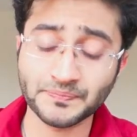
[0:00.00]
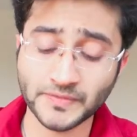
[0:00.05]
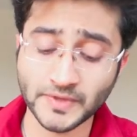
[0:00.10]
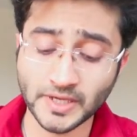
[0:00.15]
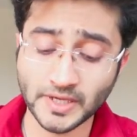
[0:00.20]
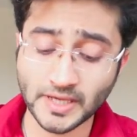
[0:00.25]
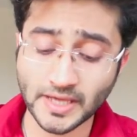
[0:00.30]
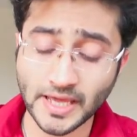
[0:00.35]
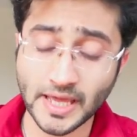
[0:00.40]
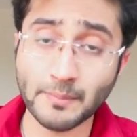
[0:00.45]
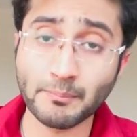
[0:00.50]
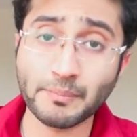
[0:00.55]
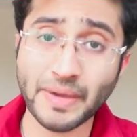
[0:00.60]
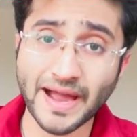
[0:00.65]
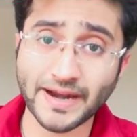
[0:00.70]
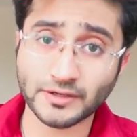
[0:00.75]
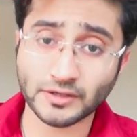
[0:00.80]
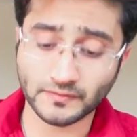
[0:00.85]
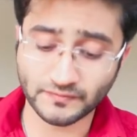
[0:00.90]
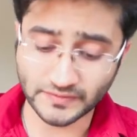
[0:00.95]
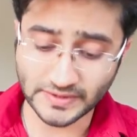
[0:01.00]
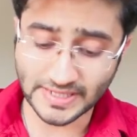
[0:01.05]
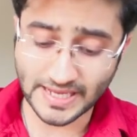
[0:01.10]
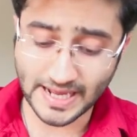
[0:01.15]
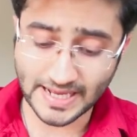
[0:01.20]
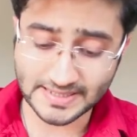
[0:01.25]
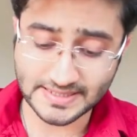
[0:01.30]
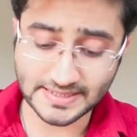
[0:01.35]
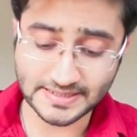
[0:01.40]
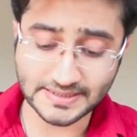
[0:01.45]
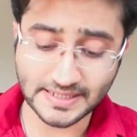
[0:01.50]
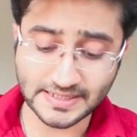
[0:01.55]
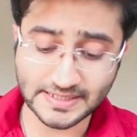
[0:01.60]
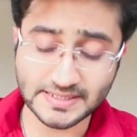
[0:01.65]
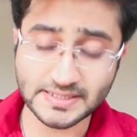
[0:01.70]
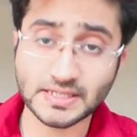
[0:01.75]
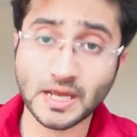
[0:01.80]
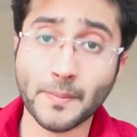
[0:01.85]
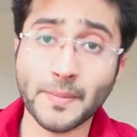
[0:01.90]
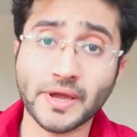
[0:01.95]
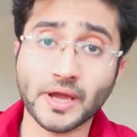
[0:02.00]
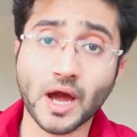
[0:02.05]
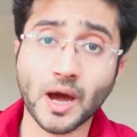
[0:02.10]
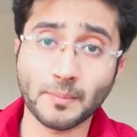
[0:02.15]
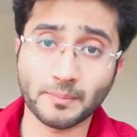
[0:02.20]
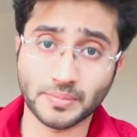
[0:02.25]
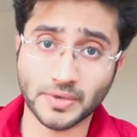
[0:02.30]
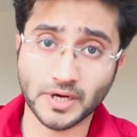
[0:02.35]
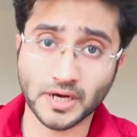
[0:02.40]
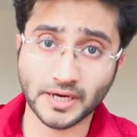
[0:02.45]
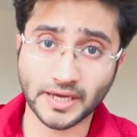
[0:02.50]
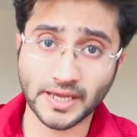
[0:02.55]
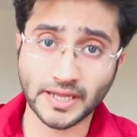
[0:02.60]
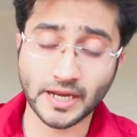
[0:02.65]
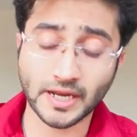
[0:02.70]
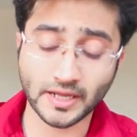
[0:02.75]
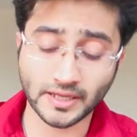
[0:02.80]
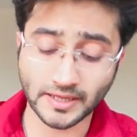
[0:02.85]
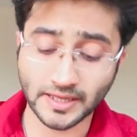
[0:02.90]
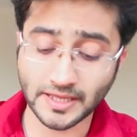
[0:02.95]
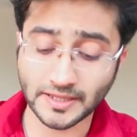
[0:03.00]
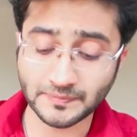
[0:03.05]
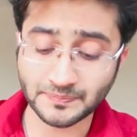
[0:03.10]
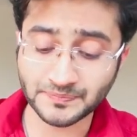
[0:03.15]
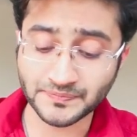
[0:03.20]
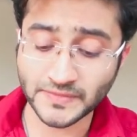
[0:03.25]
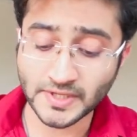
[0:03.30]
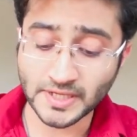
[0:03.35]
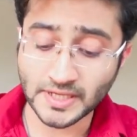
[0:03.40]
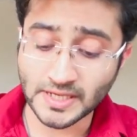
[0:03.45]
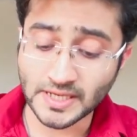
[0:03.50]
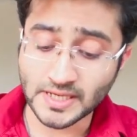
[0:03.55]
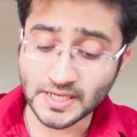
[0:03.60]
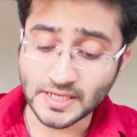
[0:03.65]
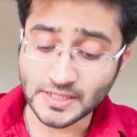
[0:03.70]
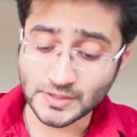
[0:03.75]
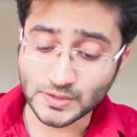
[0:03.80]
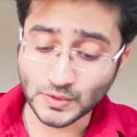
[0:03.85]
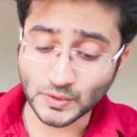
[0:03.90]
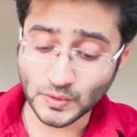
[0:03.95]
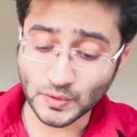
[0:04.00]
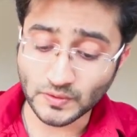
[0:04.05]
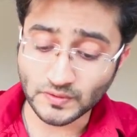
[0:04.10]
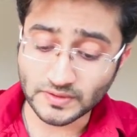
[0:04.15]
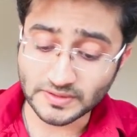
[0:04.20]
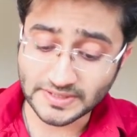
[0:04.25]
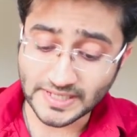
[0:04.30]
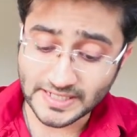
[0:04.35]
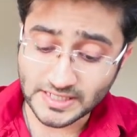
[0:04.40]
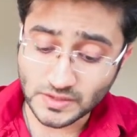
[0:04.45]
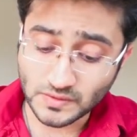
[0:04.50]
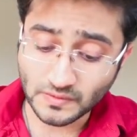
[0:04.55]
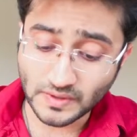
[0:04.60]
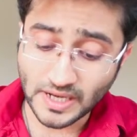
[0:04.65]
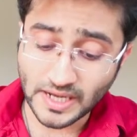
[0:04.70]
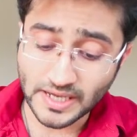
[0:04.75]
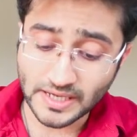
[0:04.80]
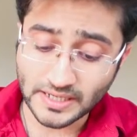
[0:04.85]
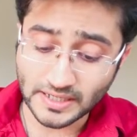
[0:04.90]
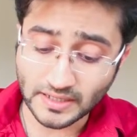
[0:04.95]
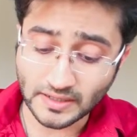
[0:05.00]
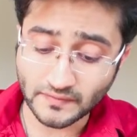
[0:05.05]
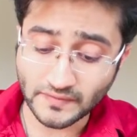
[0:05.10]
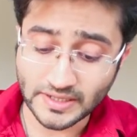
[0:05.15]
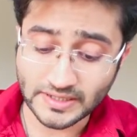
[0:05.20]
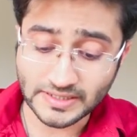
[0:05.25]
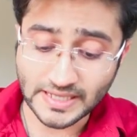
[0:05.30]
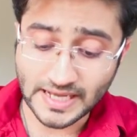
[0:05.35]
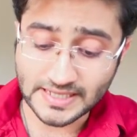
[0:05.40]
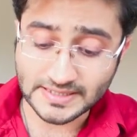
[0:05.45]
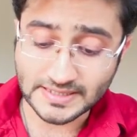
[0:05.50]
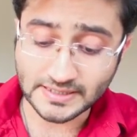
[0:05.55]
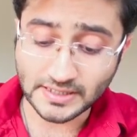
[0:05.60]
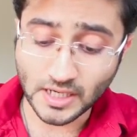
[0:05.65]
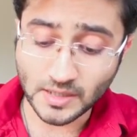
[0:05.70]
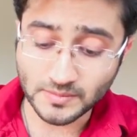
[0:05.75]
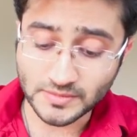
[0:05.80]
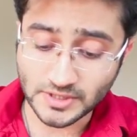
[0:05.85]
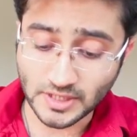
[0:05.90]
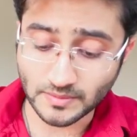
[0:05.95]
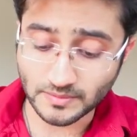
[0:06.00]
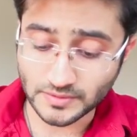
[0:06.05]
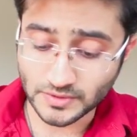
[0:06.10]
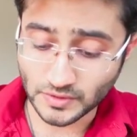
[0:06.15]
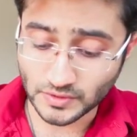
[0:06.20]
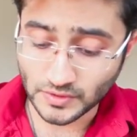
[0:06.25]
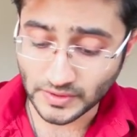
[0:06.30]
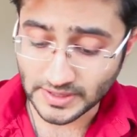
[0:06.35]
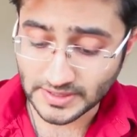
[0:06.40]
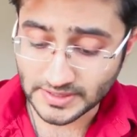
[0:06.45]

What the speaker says: impact of the acid that is coming up again and again. So that's why when the acid comes up, so you can see